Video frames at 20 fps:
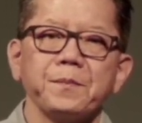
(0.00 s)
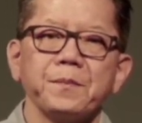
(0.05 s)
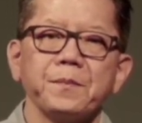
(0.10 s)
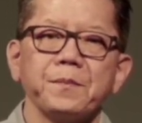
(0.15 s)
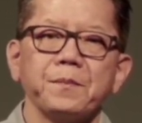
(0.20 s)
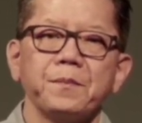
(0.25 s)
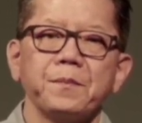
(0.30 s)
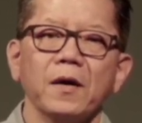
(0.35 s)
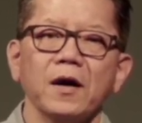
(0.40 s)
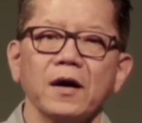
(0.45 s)

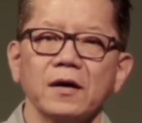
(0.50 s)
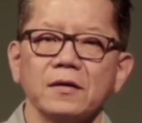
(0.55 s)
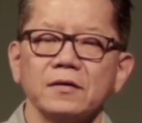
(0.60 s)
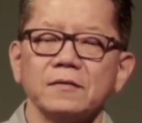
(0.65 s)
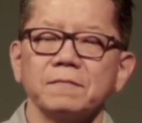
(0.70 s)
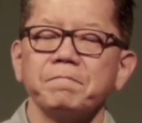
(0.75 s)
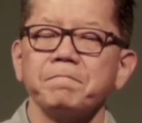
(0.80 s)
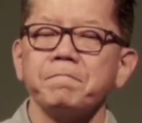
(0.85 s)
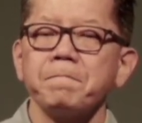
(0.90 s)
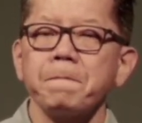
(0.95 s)
But
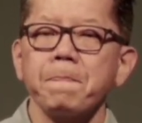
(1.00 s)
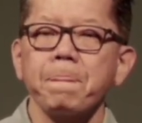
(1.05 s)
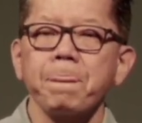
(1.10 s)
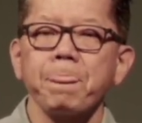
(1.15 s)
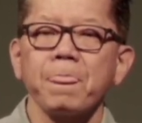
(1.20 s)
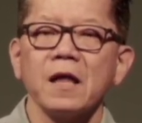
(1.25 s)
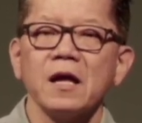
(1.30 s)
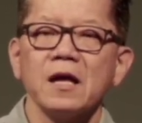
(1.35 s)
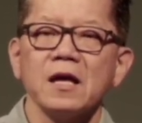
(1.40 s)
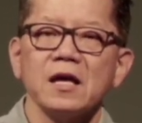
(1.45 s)

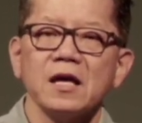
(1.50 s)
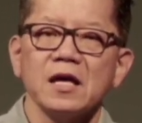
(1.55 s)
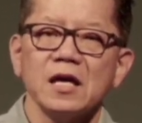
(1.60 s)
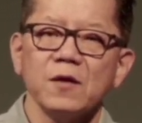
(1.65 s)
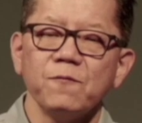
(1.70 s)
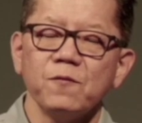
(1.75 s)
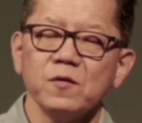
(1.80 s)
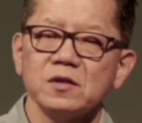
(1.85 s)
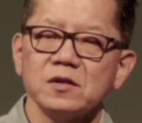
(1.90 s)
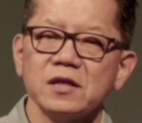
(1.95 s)

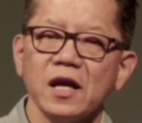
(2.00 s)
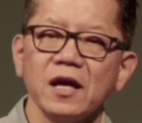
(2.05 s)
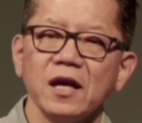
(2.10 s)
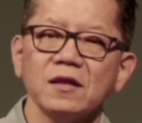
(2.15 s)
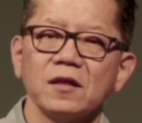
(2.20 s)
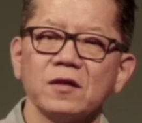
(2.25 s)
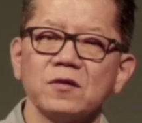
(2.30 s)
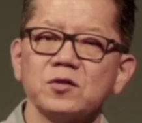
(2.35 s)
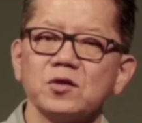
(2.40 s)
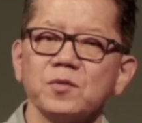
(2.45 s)
if you say
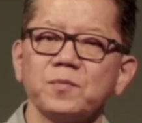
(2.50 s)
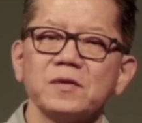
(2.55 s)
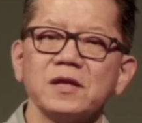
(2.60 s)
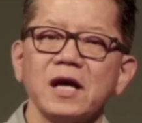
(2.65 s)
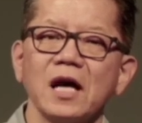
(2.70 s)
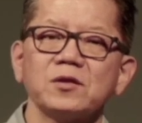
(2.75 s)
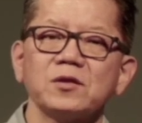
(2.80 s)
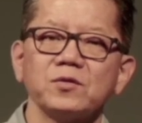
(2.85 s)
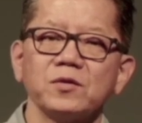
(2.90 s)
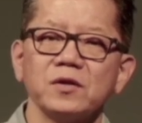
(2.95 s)
that the
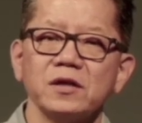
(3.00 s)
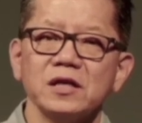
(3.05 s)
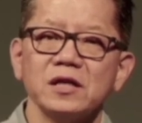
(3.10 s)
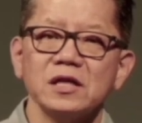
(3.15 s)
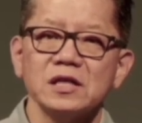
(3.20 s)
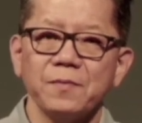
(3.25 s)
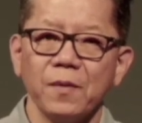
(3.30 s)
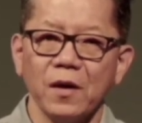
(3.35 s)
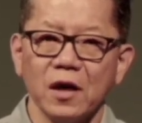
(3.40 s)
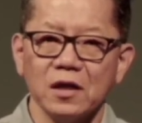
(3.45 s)
supernatural
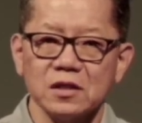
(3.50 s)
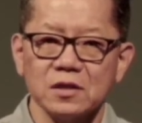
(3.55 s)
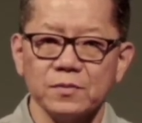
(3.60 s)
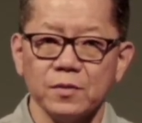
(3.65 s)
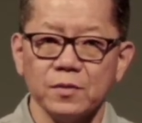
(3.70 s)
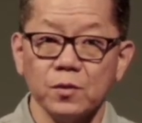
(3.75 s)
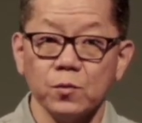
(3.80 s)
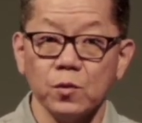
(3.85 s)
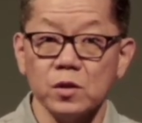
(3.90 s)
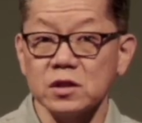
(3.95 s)
is
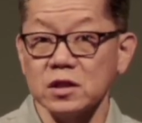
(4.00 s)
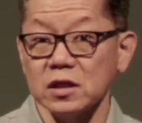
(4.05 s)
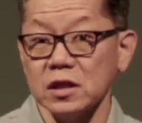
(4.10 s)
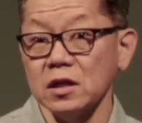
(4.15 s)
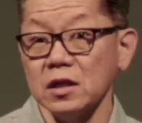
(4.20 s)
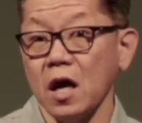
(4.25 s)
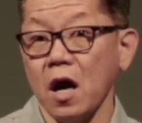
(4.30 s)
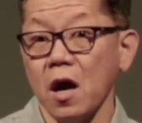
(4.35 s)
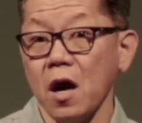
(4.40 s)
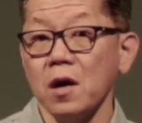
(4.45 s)
possible, which in
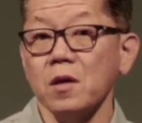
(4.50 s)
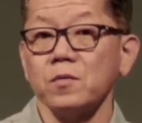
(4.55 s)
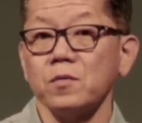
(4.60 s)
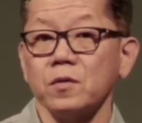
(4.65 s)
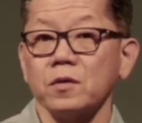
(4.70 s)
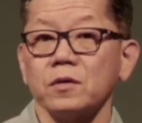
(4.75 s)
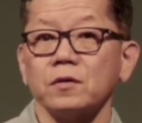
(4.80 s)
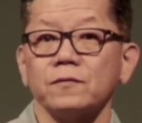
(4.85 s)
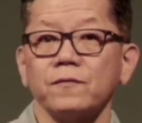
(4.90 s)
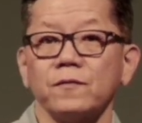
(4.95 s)
our
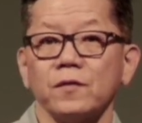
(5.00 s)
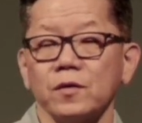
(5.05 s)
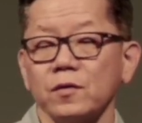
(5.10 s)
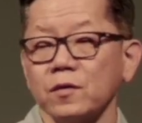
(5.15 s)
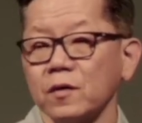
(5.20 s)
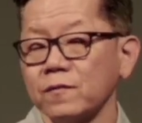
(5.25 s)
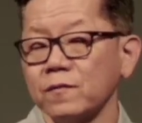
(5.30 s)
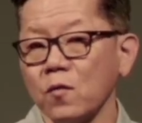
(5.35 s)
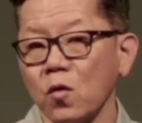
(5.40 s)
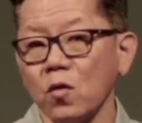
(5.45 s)
worldview,
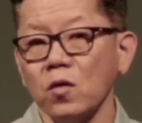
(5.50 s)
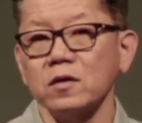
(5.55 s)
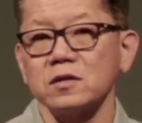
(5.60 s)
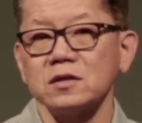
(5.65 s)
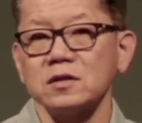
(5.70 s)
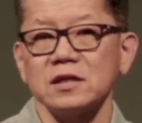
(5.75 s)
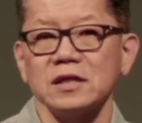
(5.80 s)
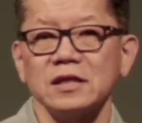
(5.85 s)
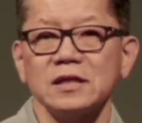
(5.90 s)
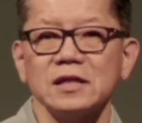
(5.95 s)
of
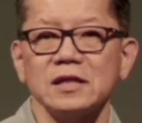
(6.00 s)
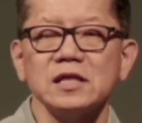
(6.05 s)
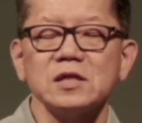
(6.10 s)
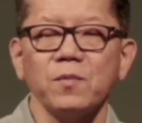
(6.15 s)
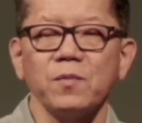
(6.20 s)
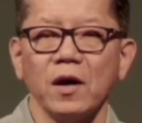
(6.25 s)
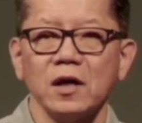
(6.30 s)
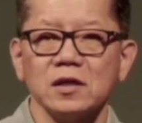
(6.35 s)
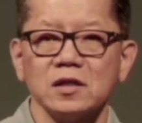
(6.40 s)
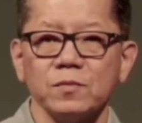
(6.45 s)
course, it is
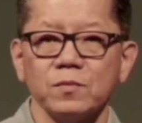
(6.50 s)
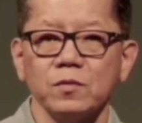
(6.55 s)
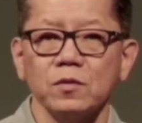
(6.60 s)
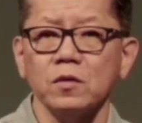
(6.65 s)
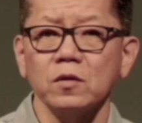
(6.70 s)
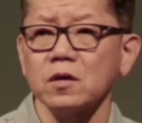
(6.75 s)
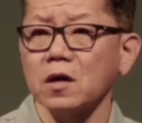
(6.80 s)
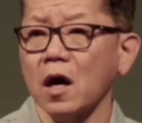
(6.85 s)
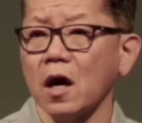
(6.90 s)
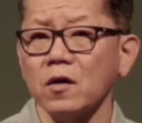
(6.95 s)

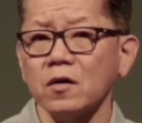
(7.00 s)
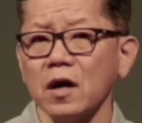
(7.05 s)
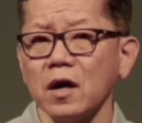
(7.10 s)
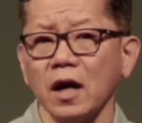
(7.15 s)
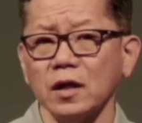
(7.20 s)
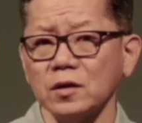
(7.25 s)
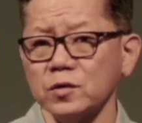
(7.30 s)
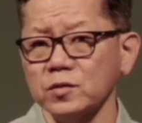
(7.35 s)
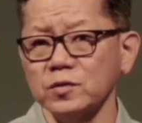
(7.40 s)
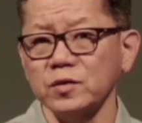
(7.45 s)
possible, our
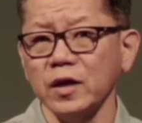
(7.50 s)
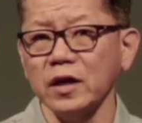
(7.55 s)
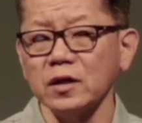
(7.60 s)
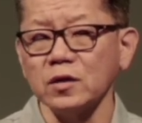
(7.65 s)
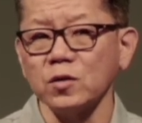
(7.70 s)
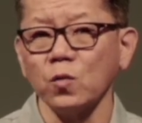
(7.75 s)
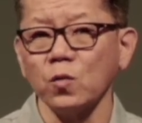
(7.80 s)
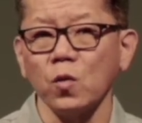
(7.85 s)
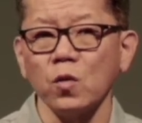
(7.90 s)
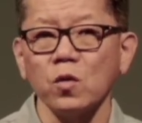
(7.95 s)
God created
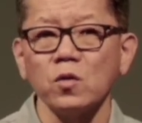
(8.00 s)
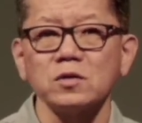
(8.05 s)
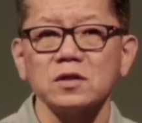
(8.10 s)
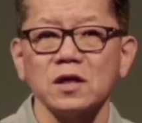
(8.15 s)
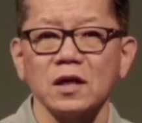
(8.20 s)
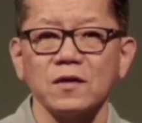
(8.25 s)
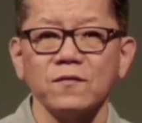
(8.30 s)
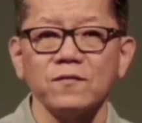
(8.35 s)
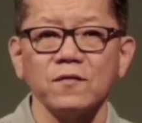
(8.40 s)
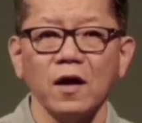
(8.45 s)
the worlds
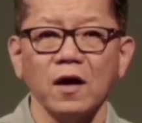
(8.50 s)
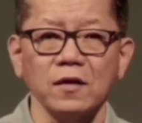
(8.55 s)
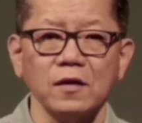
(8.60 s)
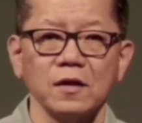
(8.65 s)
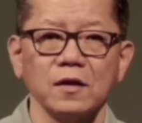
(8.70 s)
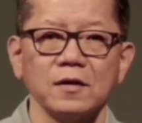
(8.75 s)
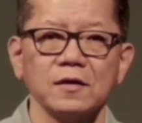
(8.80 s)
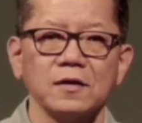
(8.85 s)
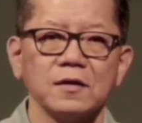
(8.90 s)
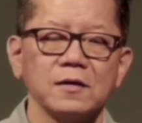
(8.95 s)
out of
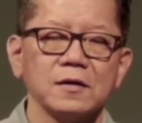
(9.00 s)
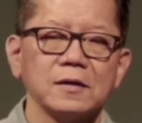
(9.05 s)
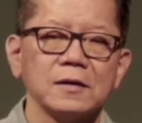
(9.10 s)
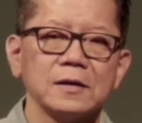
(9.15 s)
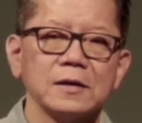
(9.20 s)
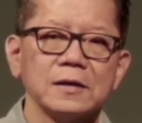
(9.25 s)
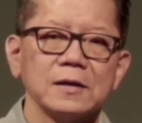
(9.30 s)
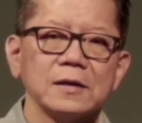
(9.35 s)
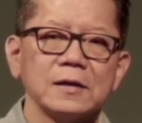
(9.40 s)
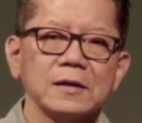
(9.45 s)
nothing,
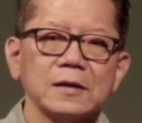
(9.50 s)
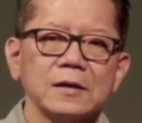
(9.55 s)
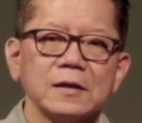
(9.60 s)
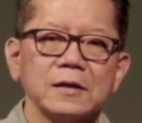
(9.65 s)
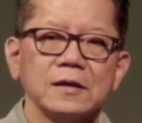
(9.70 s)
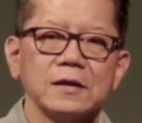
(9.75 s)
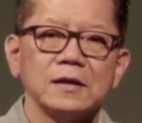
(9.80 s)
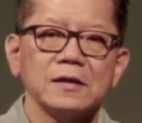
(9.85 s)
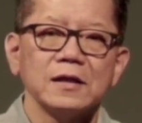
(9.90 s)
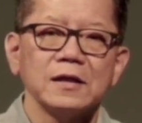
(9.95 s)

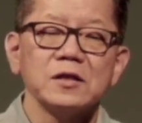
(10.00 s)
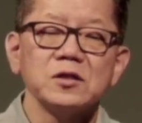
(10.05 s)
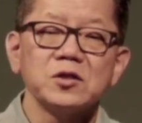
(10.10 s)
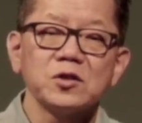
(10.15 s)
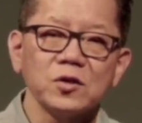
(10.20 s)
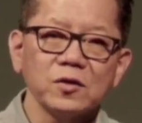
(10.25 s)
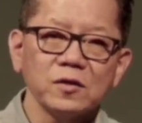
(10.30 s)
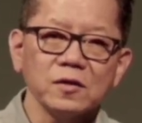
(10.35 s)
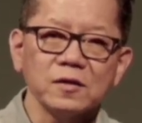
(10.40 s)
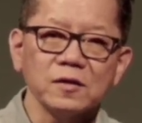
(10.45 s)
then
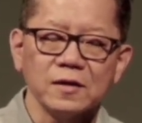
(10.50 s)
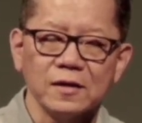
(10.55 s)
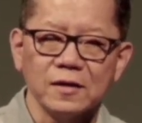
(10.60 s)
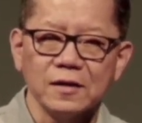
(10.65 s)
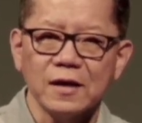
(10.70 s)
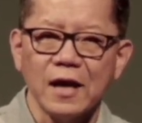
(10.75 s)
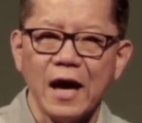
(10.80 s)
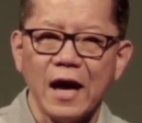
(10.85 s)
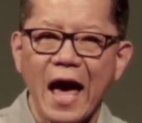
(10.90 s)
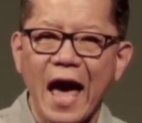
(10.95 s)

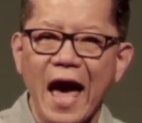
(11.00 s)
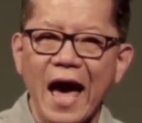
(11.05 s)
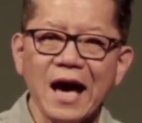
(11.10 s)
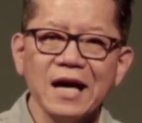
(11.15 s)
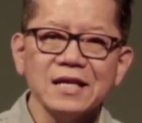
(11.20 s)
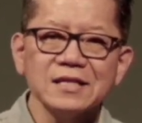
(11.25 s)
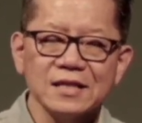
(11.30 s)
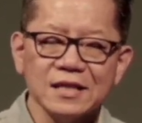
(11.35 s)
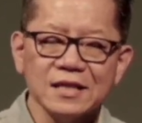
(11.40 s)
certainly, as it